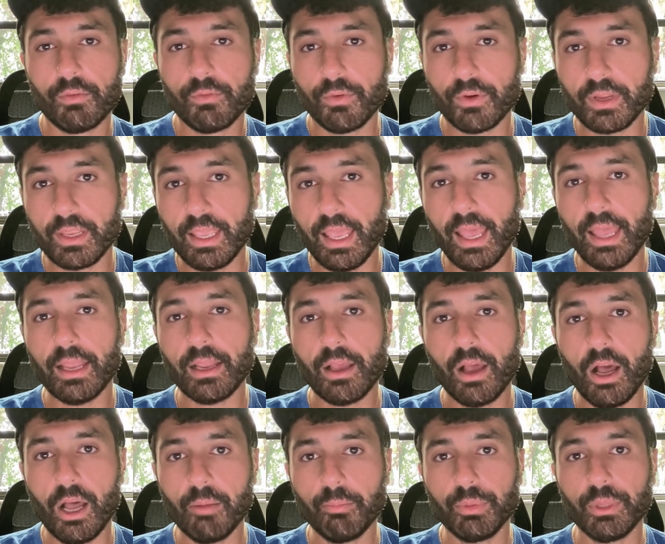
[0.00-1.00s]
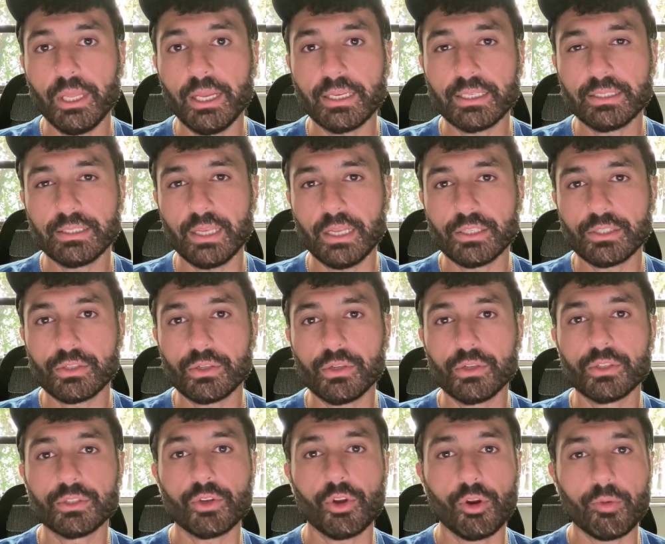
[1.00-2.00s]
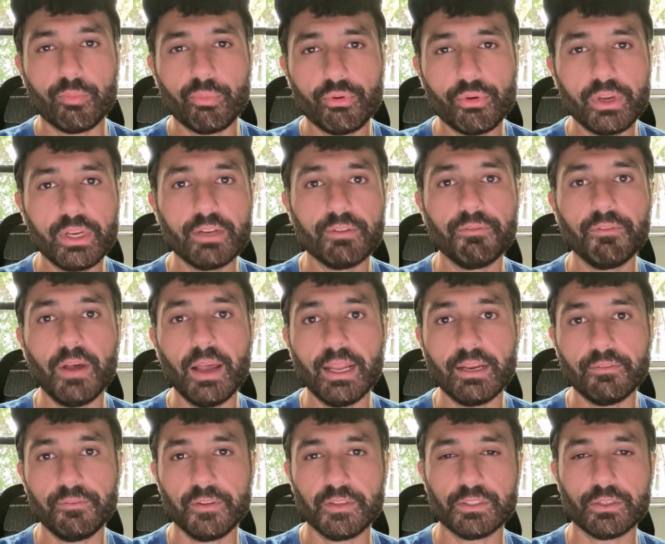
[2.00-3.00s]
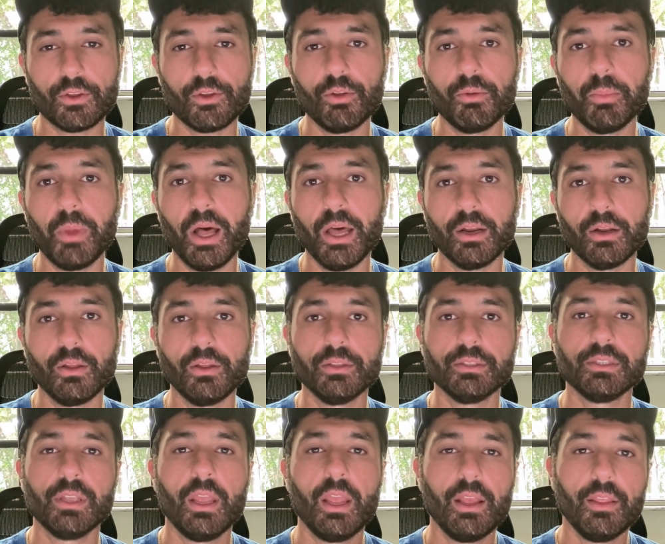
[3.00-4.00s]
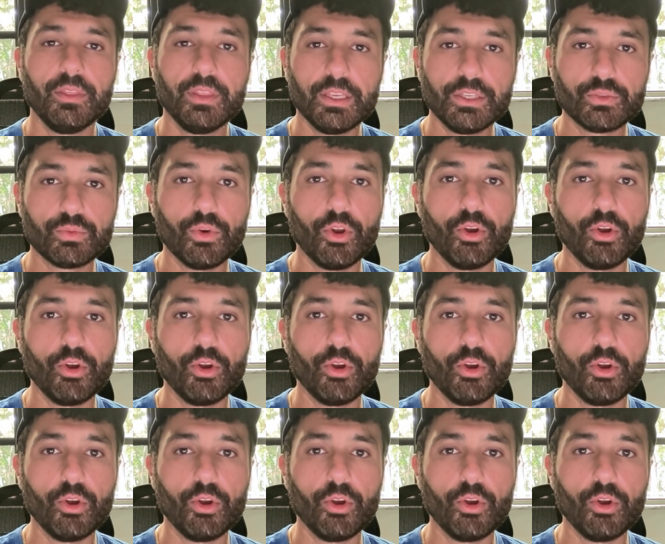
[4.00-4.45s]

Forget complex sensors or predefined physical models. These